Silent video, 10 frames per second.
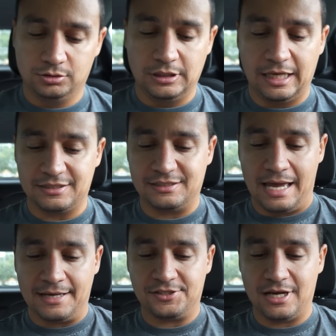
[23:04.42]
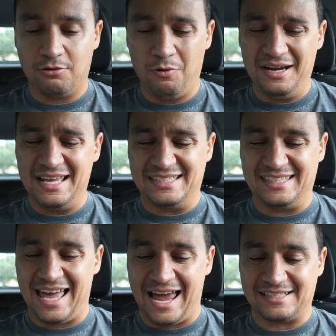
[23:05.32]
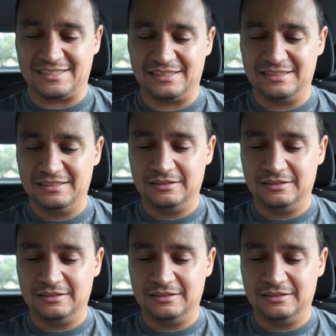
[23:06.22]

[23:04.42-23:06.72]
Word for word: Nigga, Sasha. What is that?